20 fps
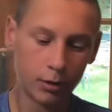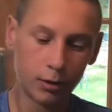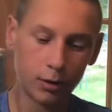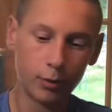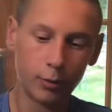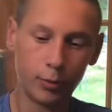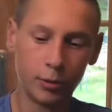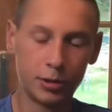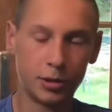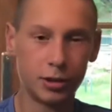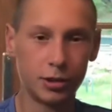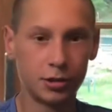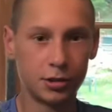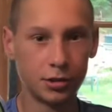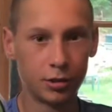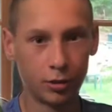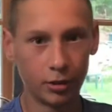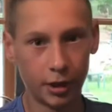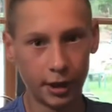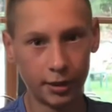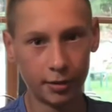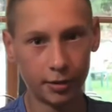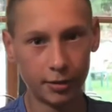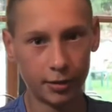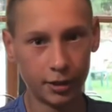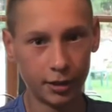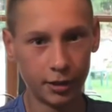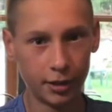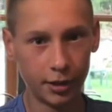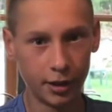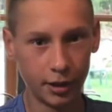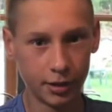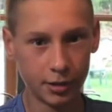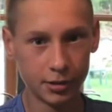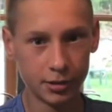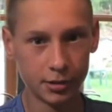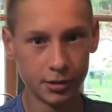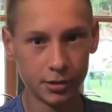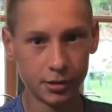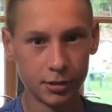which is lighter than
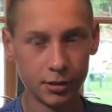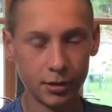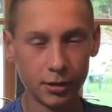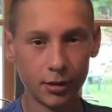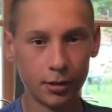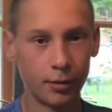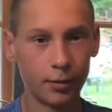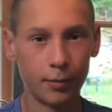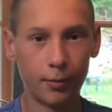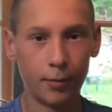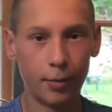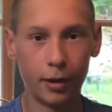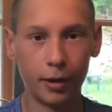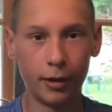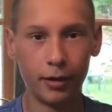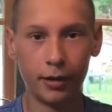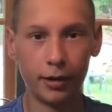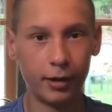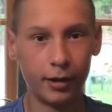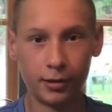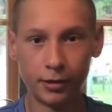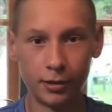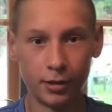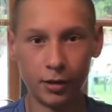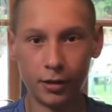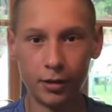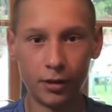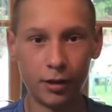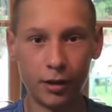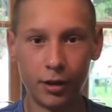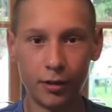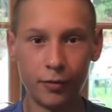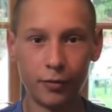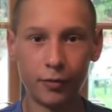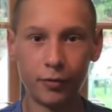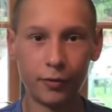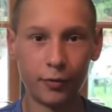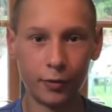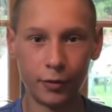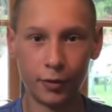this, but it's good enough
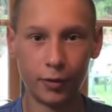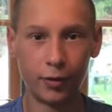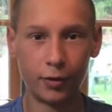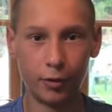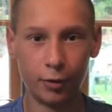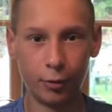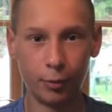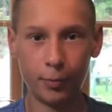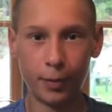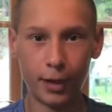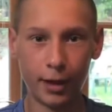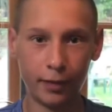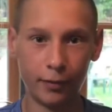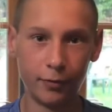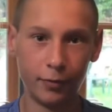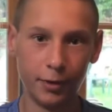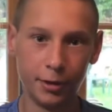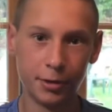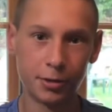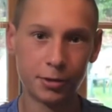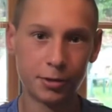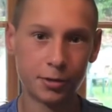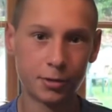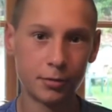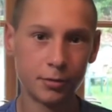for the little panfish.